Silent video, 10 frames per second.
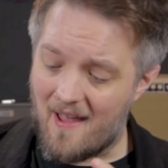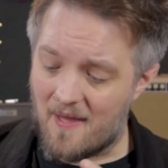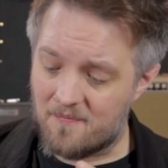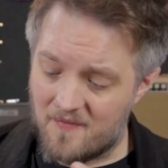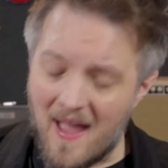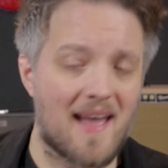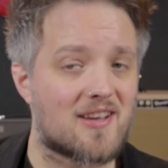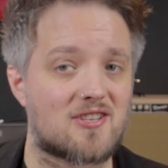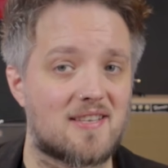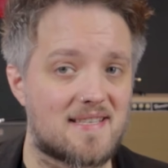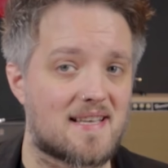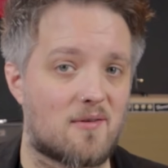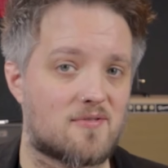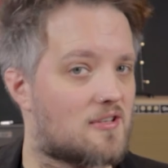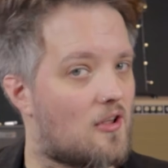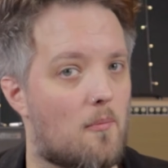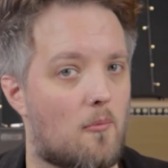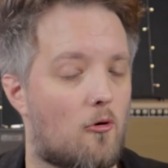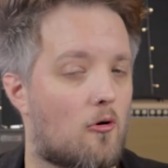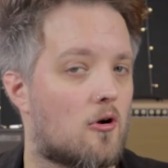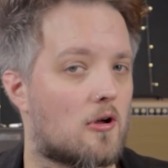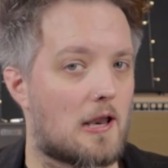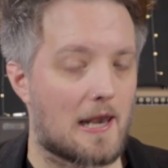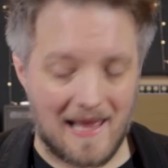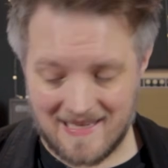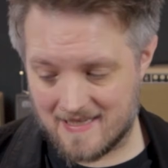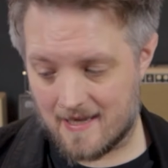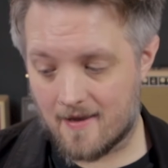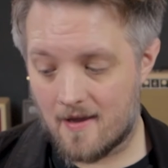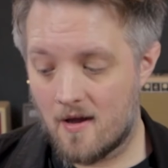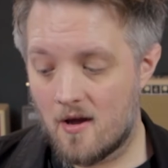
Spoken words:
and that actually sounds a lot more classic.